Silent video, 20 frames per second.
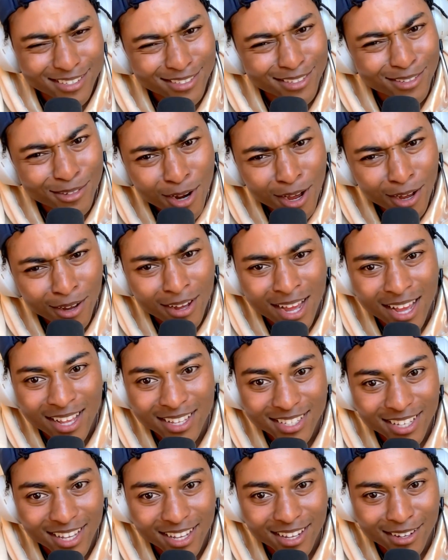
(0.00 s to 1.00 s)
I
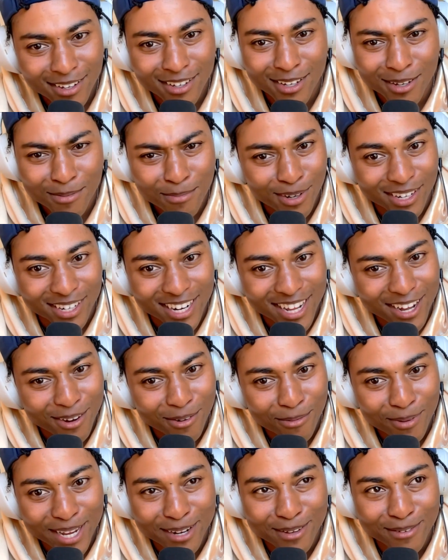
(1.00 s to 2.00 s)
was like, come on
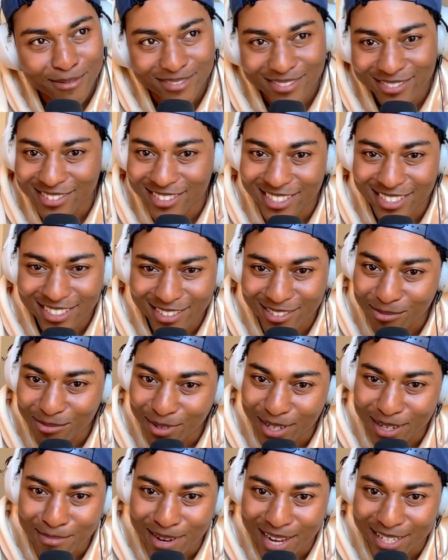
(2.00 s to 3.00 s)
now, wait a minute.
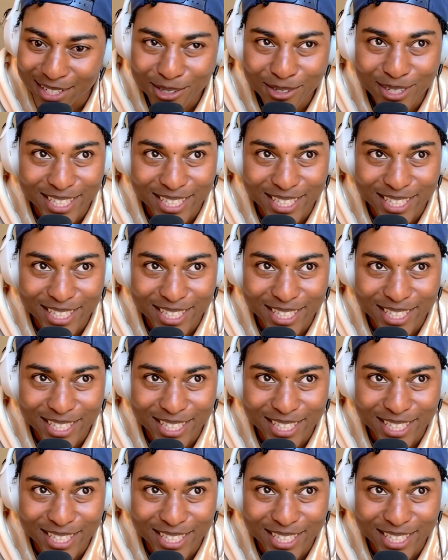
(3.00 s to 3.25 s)
What am I doing?